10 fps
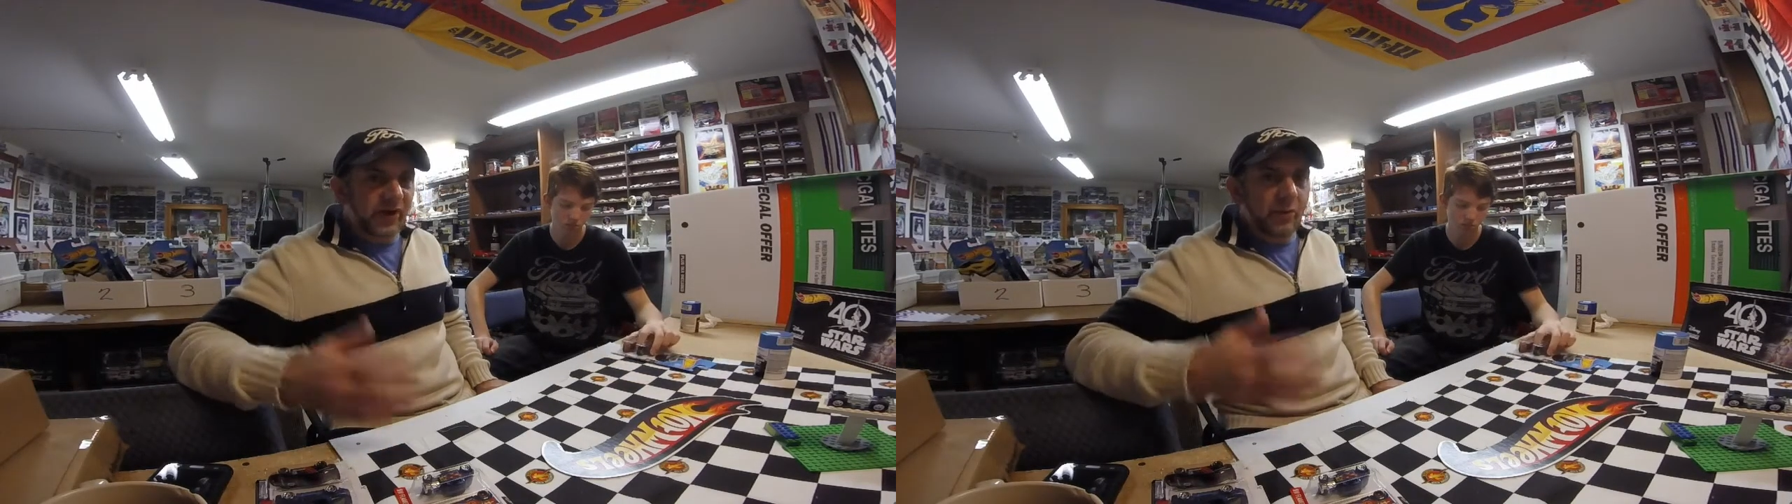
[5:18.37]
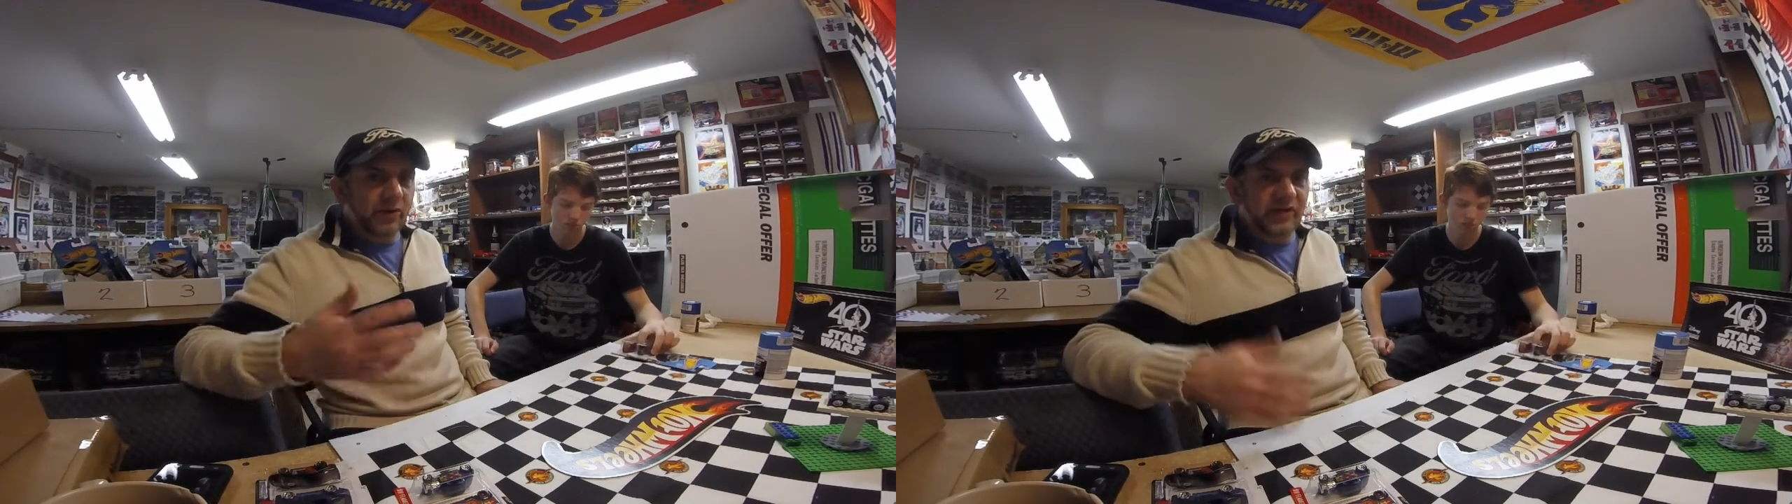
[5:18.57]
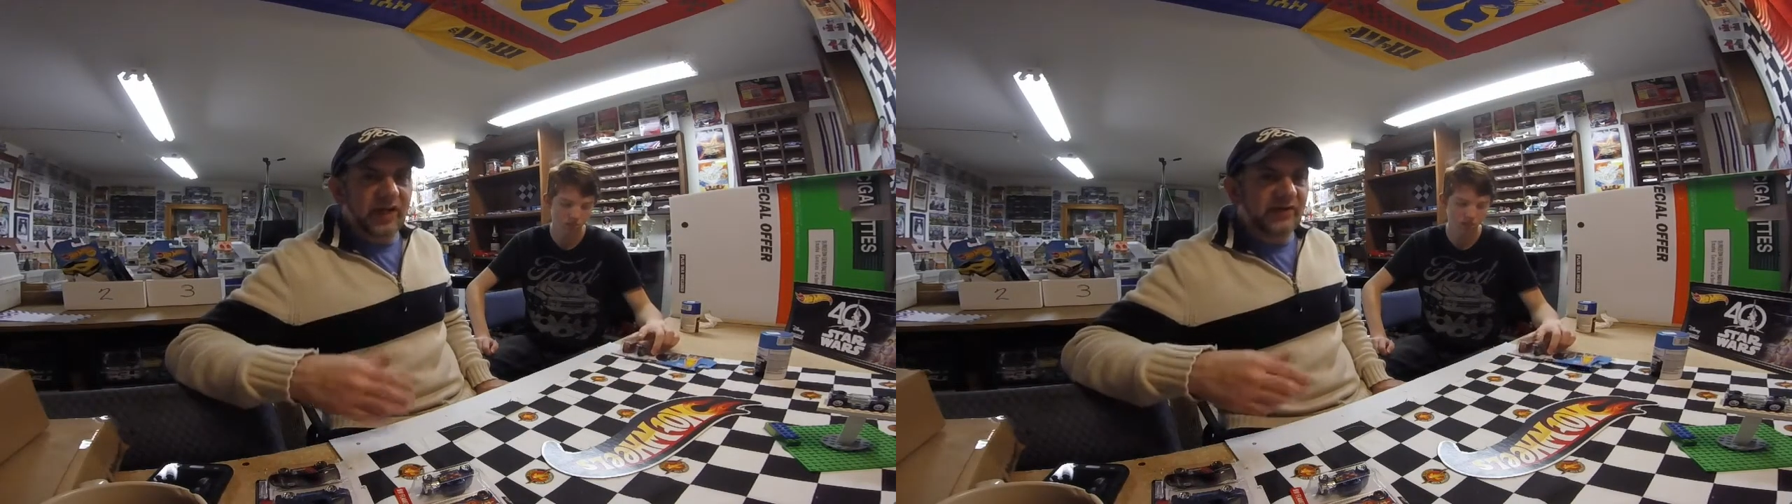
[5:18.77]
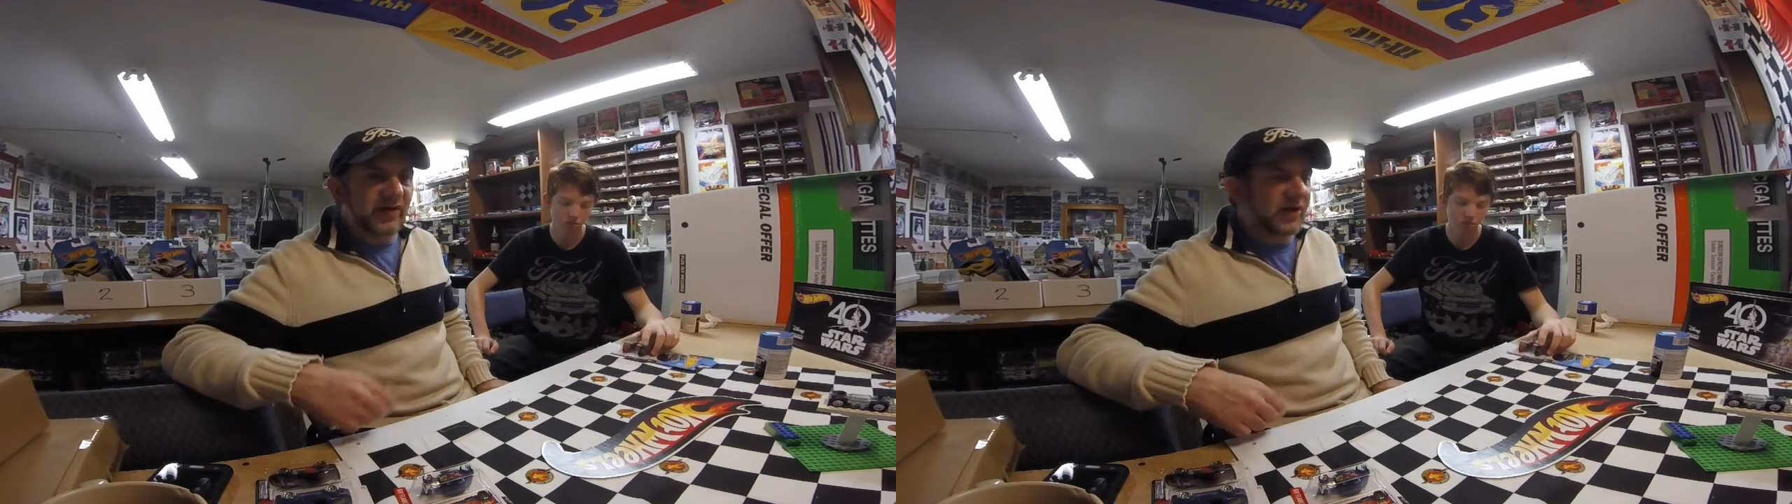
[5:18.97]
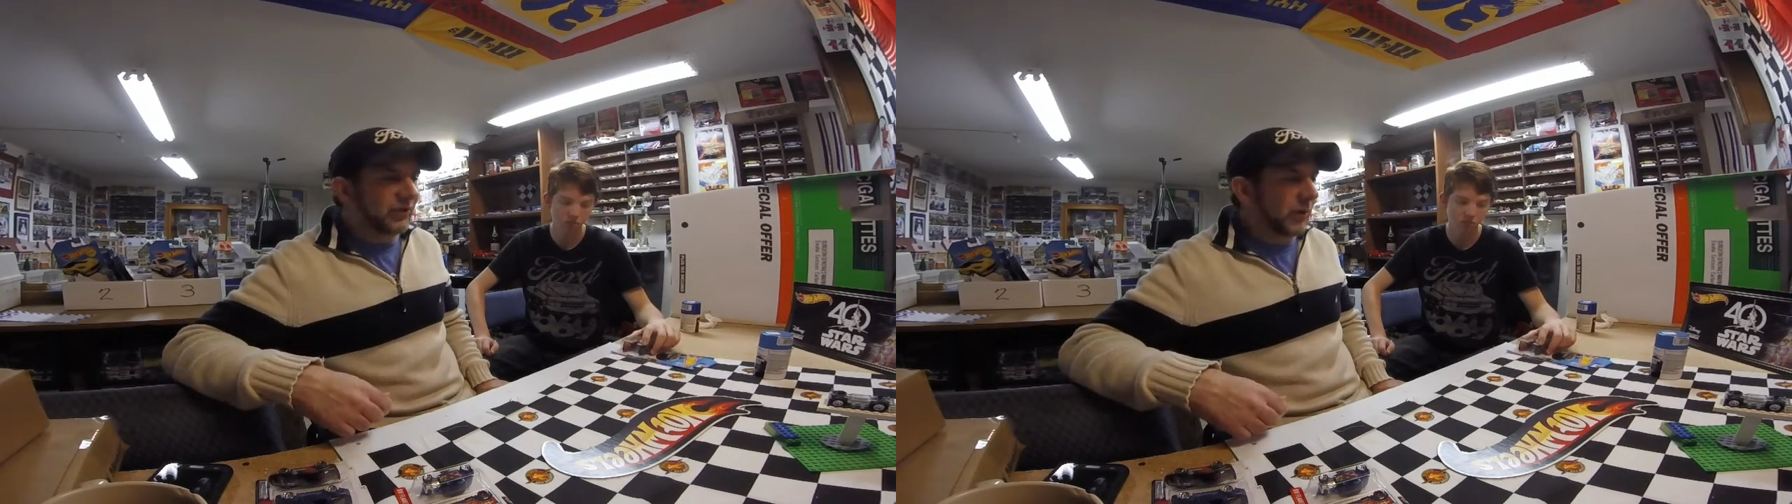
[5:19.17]
I want that
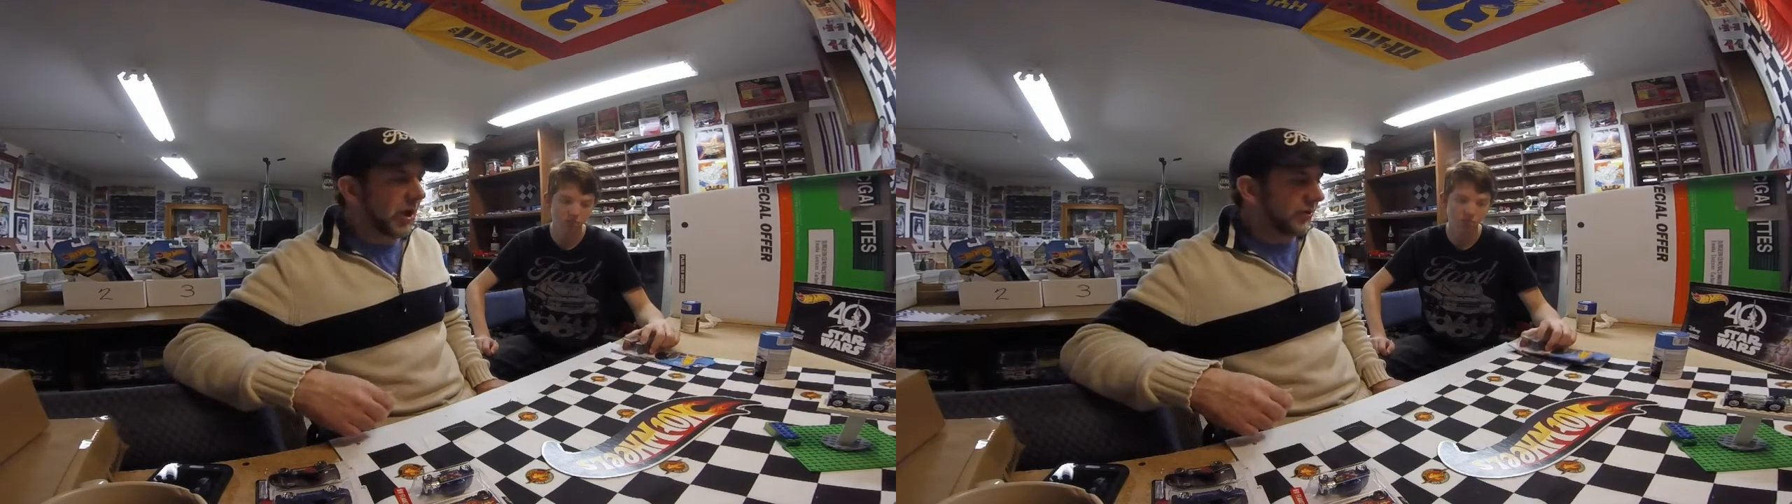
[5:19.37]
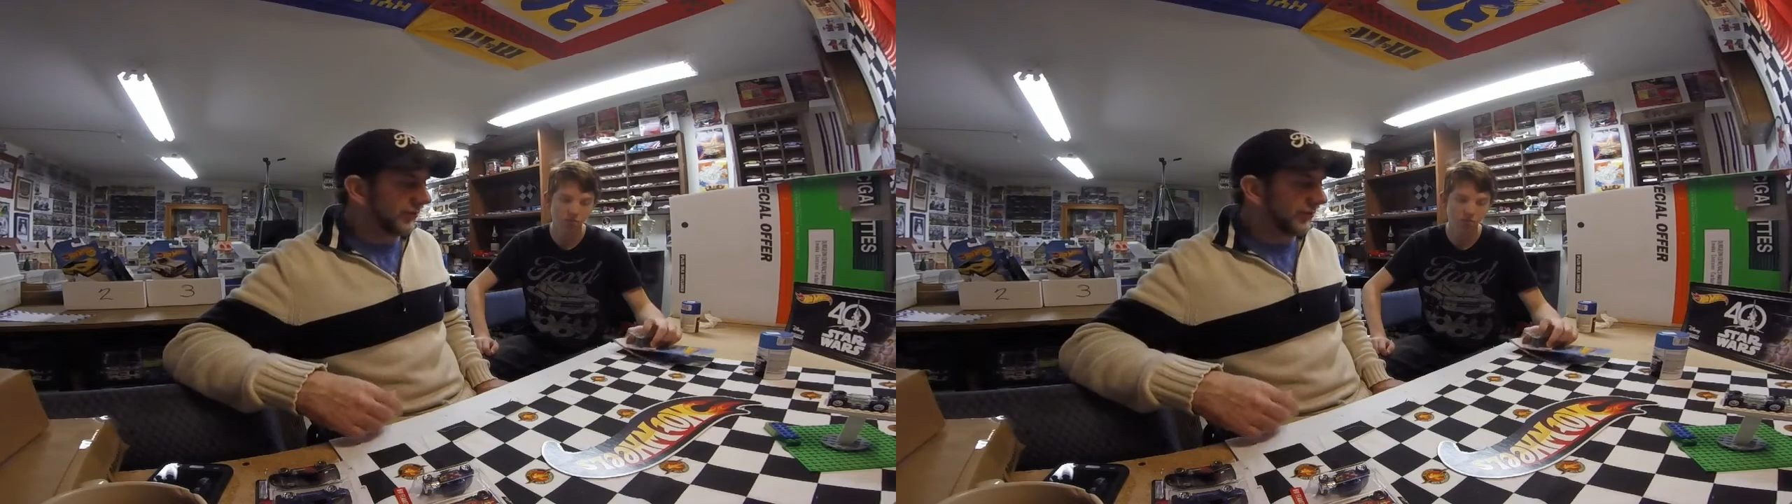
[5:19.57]
set as well.